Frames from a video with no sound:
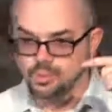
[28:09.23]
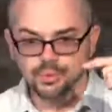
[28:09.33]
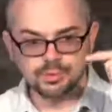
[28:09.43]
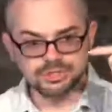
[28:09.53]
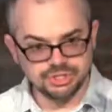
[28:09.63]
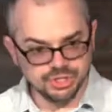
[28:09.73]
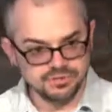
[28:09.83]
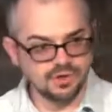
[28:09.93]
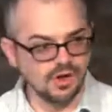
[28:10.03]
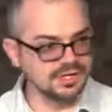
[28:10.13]
We were
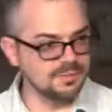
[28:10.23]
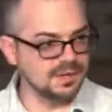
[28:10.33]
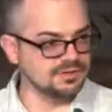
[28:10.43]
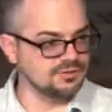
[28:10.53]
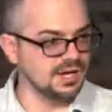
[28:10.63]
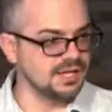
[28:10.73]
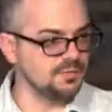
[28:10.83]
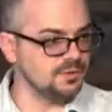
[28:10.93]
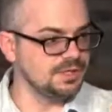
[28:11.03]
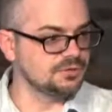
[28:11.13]
just talking about the
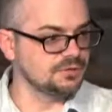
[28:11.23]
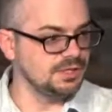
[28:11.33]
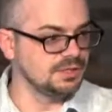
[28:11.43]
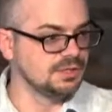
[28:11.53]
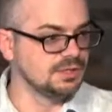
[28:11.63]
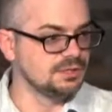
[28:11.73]
triumphal entry,